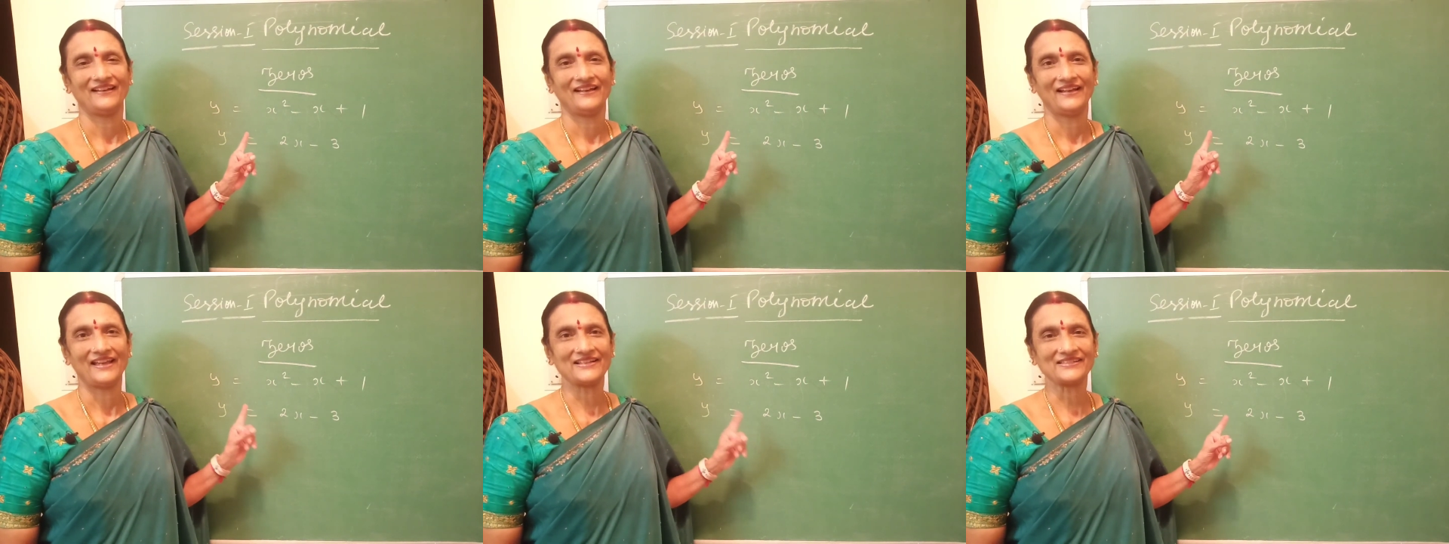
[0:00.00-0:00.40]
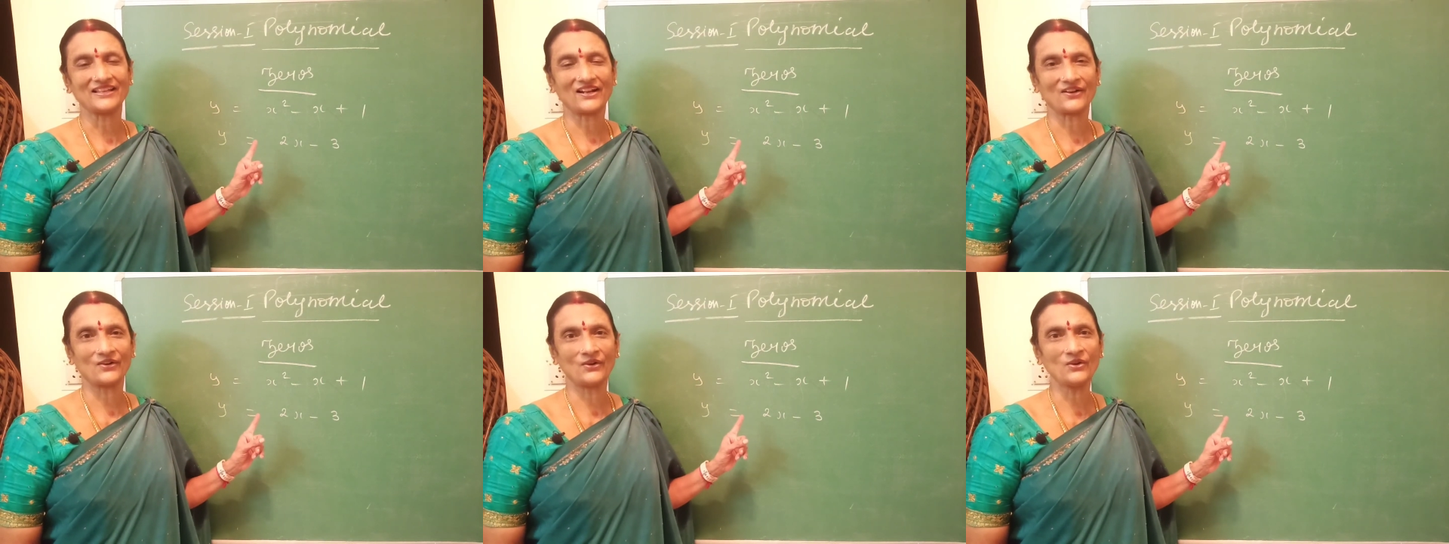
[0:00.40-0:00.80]
Yes
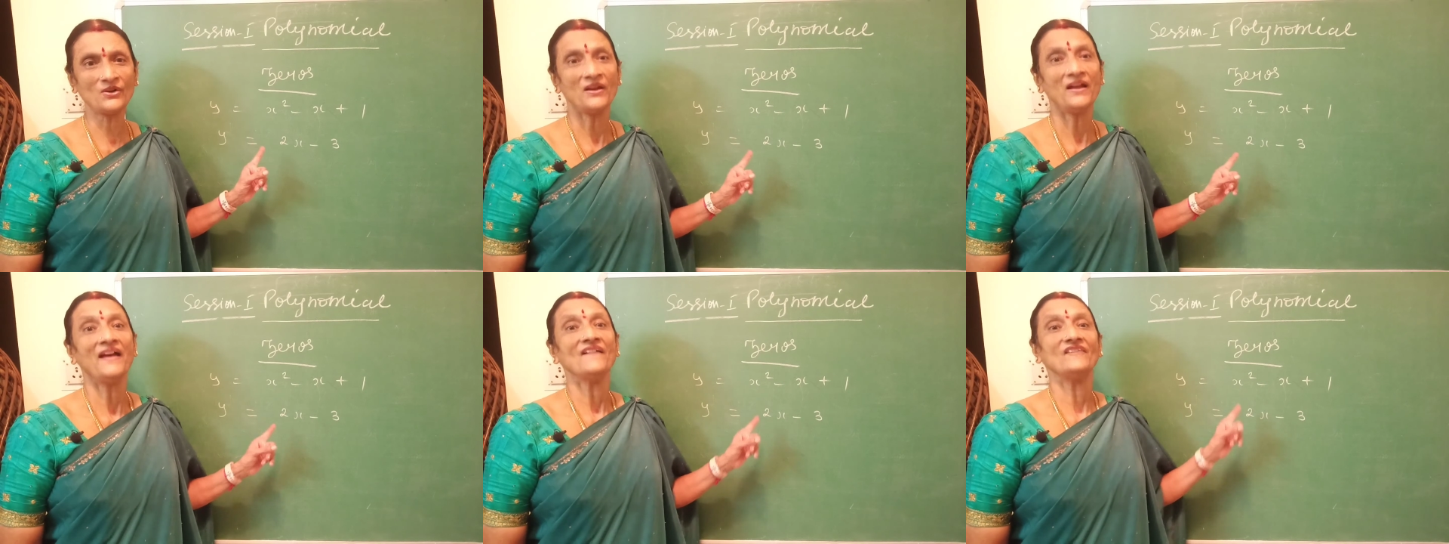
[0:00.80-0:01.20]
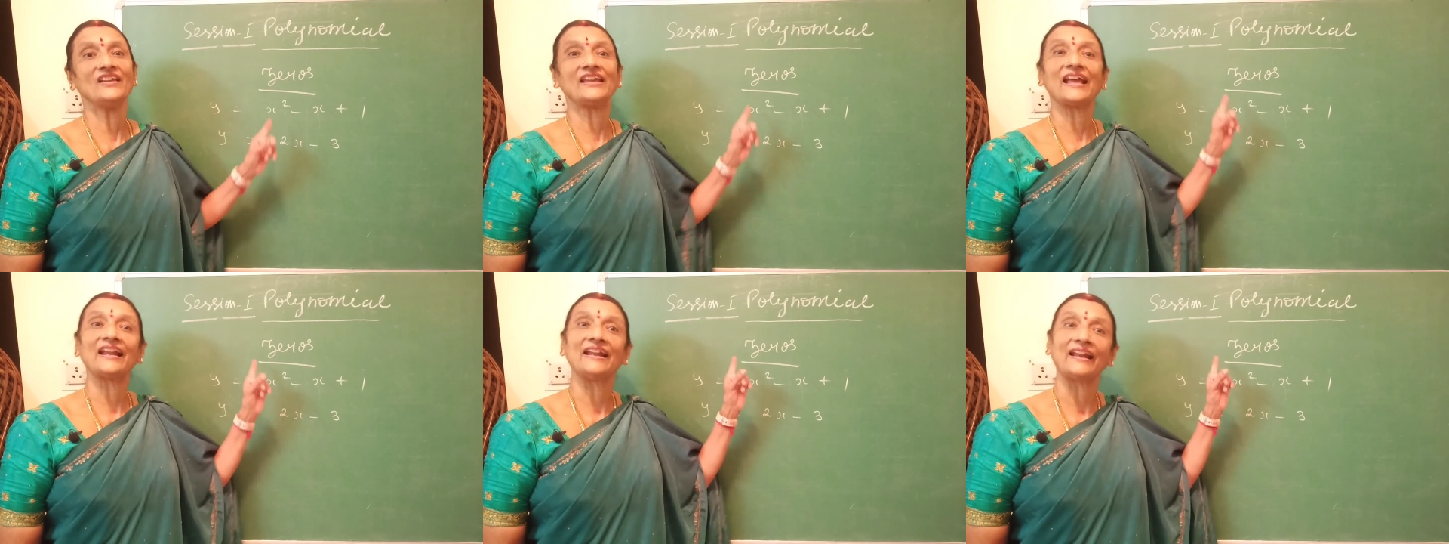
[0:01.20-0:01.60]
or no? We
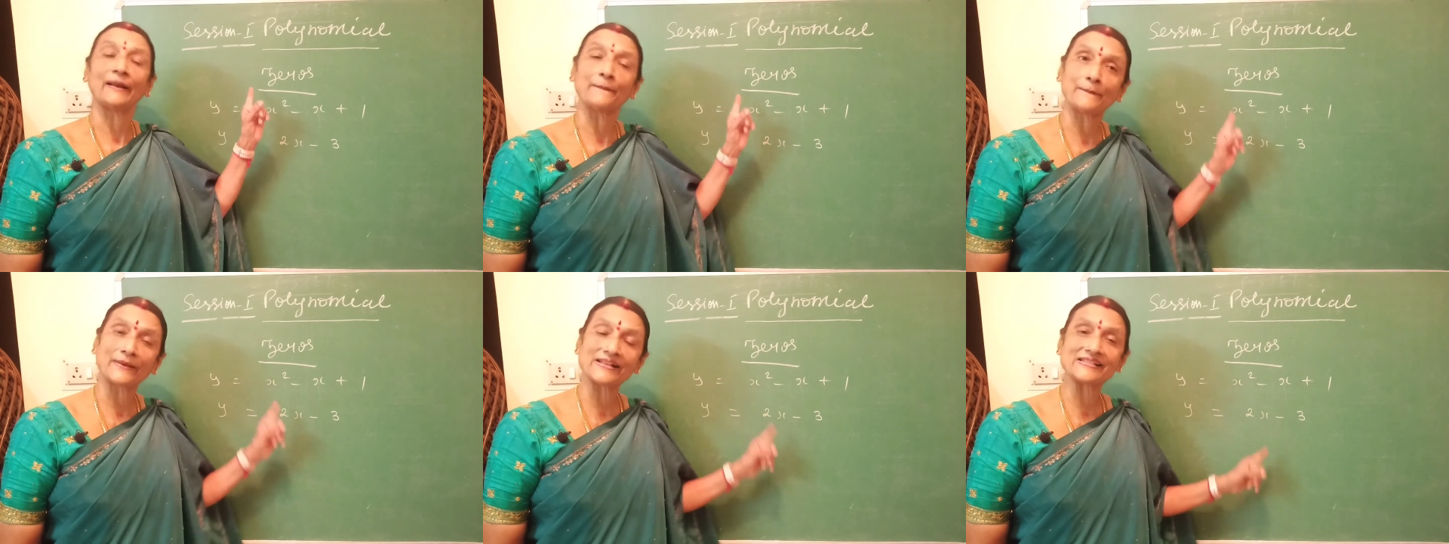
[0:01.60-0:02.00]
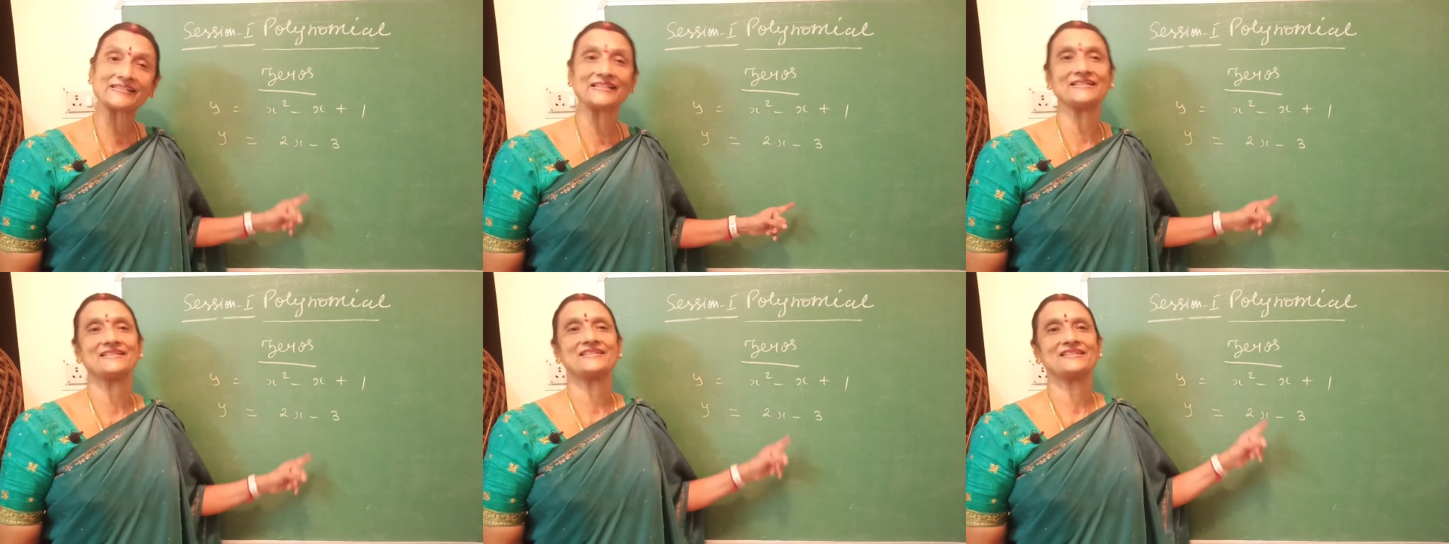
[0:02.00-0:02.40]
can
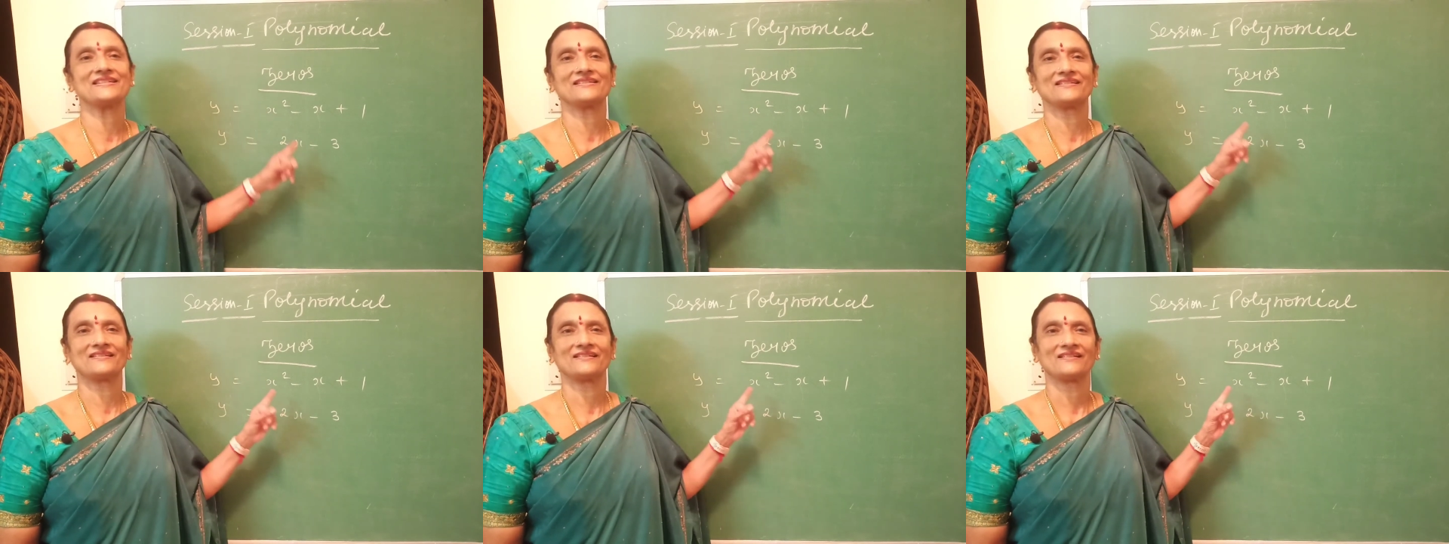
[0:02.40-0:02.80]
represent